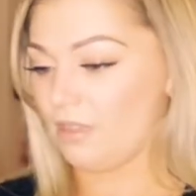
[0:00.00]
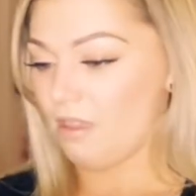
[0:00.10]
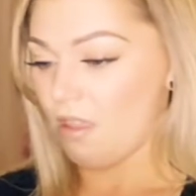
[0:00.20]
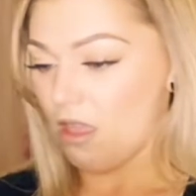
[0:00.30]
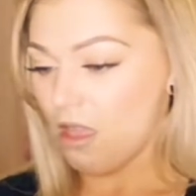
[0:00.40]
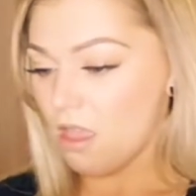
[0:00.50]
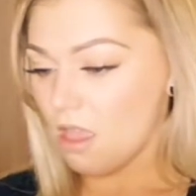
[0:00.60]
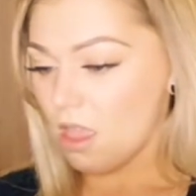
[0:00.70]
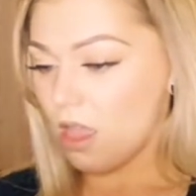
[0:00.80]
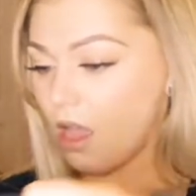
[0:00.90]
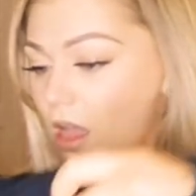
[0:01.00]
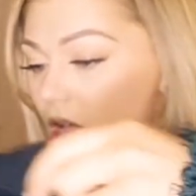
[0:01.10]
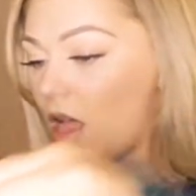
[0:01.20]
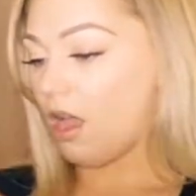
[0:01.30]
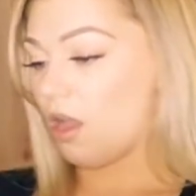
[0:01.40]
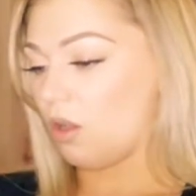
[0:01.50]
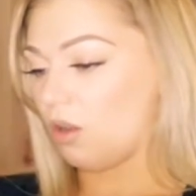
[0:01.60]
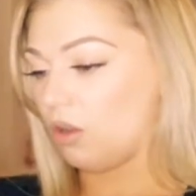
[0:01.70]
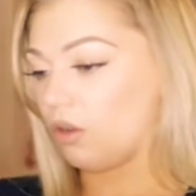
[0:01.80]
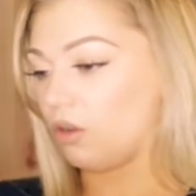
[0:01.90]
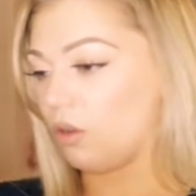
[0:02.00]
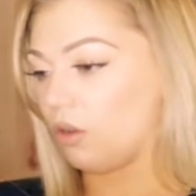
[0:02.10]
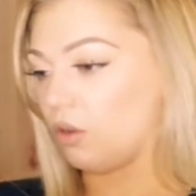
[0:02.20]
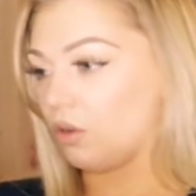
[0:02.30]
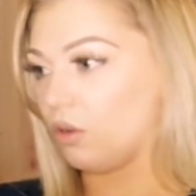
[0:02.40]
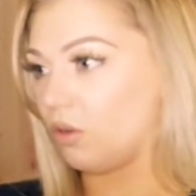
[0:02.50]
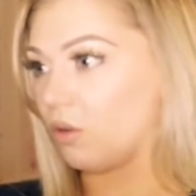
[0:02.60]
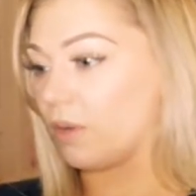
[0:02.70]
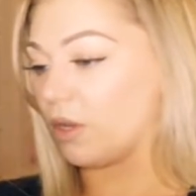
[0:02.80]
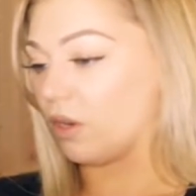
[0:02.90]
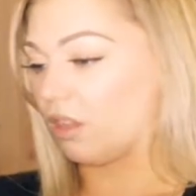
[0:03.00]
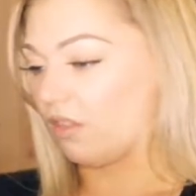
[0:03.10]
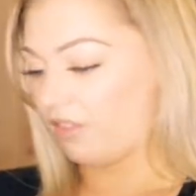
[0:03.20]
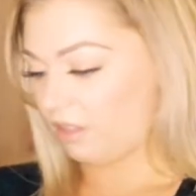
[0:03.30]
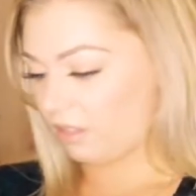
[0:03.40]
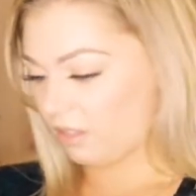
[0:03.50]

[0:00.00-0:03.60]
Oh my god, I love it.